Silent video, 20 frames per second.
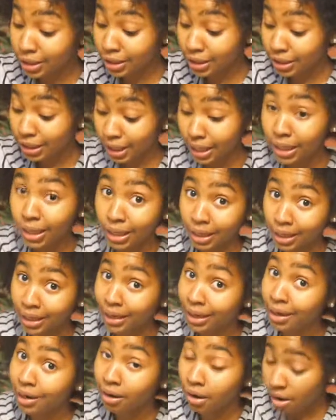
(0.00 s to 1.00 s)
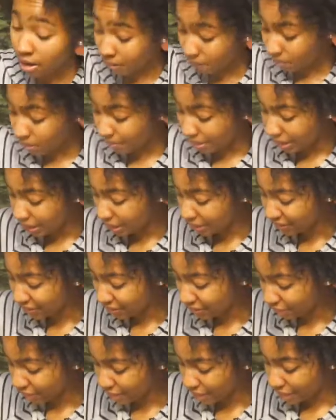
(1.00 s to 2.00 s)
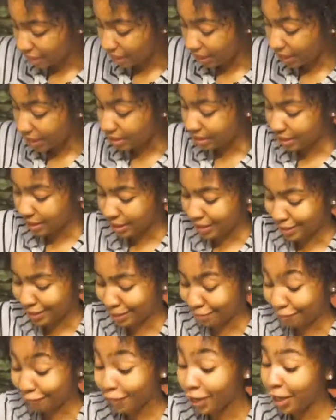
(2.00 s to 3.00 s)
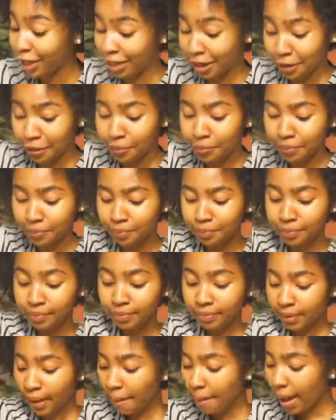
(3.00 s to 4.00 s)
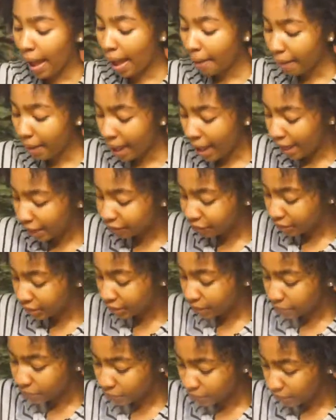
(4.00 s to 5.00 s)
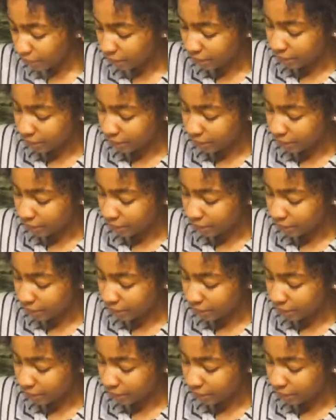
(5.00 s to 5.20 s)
see what my kitchen looks like. It's funny. But I'm actually really